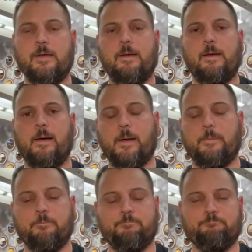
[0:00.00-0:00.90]

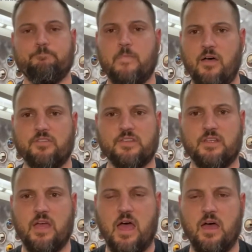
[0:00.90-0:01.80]
Um, Obviously,
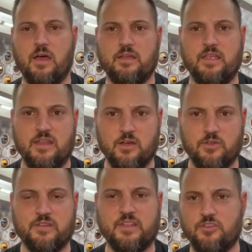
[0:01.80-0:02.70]
heat
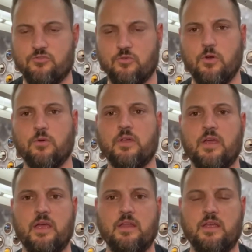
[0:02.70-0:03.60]
illness, heat stroke,
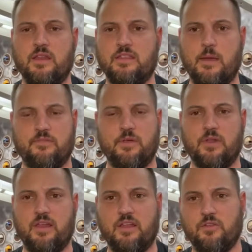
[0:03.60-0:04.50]
and any type of
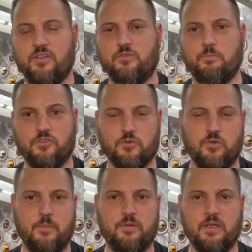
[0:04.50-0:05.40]
heat-related illness, muscle
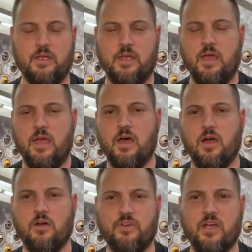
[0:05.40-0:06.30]
cramping,
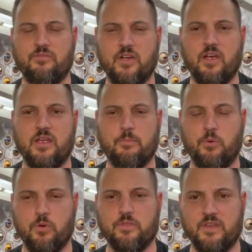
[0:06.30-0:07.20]
are very, very
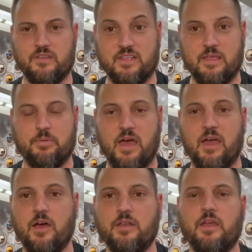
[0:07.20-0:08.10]
important things to keep an eye
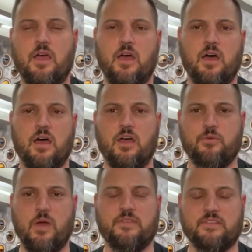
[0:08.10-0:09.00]
on
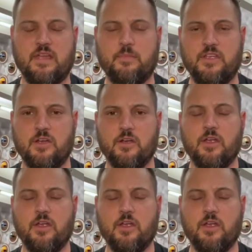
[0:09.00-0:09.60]
throughout this time of year.